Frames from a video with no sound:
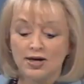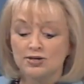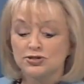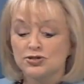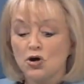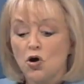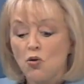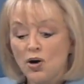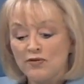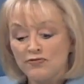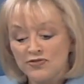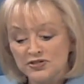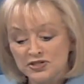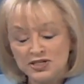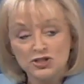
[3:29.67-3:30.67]
So a
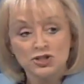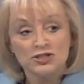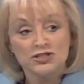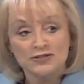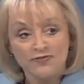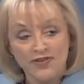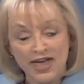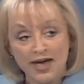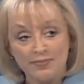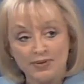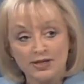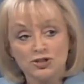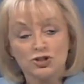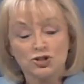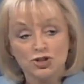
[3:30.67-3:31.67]
physician's
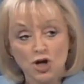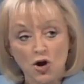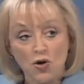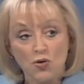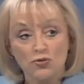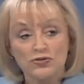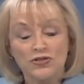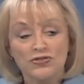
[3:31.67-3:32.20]
family showed